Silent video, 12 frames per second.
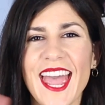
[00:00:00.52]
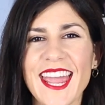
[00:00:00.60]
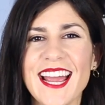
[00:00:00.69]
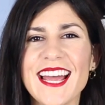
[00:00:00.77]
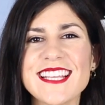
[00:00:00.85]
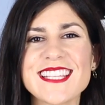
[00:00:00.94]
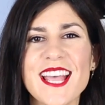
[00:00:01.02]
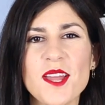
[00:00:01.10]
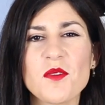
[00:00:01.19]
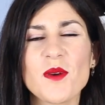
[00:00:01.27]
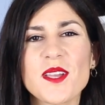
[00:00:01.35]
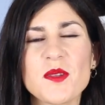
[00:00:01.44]
Hey guys,
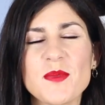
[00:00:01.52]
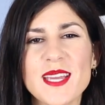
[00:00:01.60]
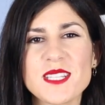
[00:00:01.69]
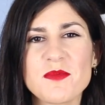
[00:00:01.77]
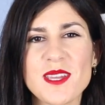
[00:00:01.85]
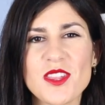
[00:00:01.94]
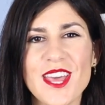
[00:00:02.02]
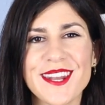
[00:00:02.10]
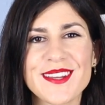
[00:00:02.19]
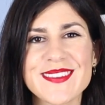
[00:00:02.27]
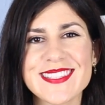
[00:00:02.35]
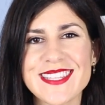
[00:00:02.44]
and welcome back to my
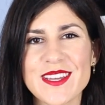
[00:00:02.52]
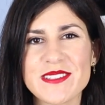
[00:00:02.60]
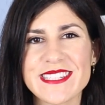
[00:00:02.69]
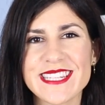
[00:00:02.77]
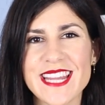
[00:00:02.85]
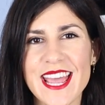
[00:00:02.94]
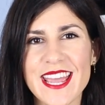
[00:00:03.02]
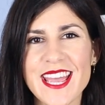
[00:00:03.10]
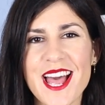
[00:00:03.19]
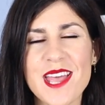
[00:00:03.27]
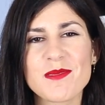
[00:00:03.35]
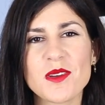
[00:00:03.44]
channel. So today
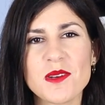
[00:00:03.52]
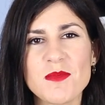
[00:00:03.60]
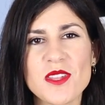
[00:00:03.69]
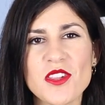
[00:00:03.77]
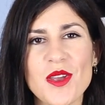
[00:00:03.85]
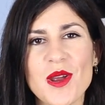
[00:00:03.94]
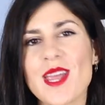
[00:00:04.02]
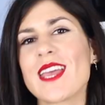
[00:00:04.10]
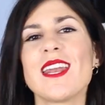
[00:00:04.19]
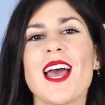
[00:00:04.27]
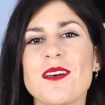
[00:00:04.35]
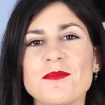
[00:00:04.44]
I'm going to be sharing
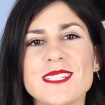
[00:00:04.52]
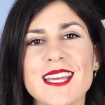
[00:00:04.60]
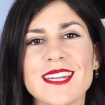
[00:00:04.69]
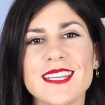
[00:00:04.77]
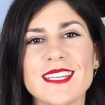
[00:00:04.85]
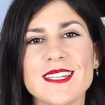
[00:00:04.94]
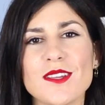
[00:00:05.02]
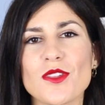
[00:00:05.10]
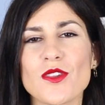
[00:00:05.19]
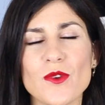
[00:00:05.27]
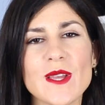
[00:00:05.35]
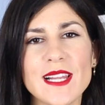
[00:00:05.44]
an updated
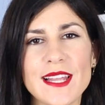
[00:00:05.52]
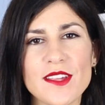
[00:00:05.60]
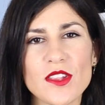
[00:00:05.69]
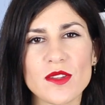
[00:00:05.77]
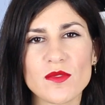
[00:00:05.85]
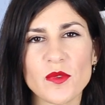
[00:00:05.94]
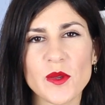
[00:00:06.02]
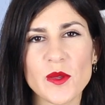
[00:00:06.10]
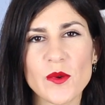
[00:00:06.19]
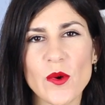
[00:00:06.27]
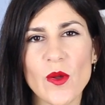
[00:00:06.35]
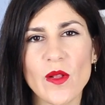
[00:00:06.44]
shoe collection for
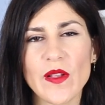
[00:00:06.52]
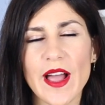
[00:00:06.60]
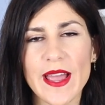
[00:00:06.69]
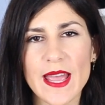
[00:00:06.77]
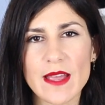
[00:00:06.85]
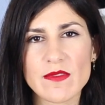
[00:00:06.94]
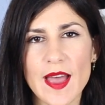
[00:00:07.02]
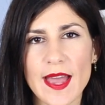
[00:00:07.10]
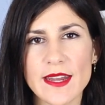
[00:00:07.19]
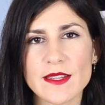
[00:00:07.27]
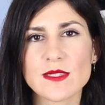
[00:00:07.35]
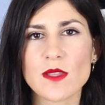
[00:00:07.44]
you all. I have
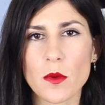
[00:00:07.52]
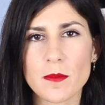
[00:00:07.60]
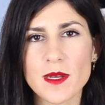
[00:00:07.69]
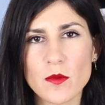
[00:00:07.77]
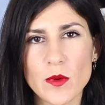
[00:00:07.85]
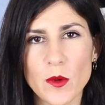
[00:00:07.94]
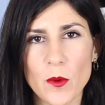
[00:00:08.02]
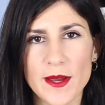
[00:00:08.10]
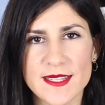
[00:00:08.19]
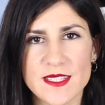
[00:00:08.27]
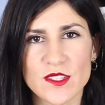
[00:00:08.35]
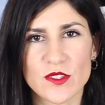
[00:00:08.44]
had so many
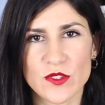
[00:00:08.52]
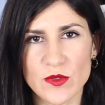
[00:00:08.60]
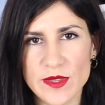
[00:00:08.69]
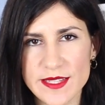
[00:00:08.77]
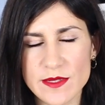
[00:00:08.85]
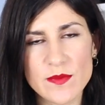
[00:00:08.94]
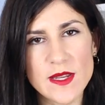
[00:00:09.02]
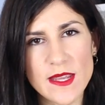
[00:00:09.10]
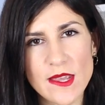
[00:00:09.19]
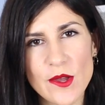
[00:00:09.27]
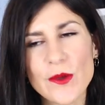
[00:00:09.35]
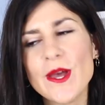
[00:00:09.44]
requests to do this
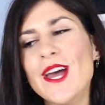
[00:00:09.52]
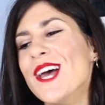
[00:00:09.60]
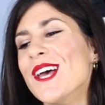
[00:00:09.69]
video,